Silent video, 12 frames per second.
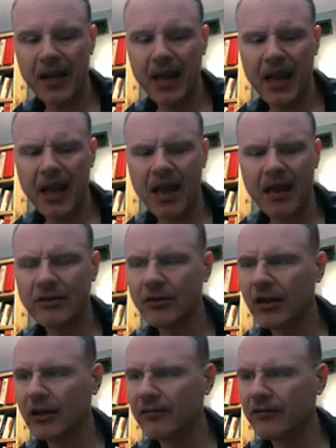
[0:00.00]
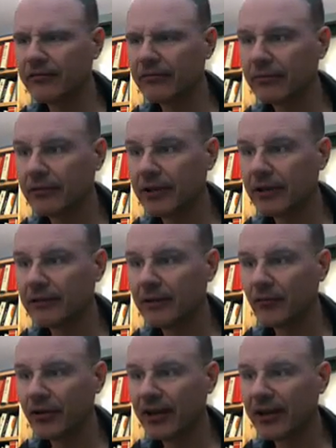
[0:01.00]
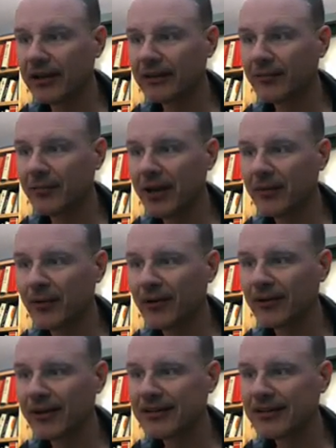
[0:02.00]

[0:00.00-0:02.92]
and you get well, I'm looking at the paper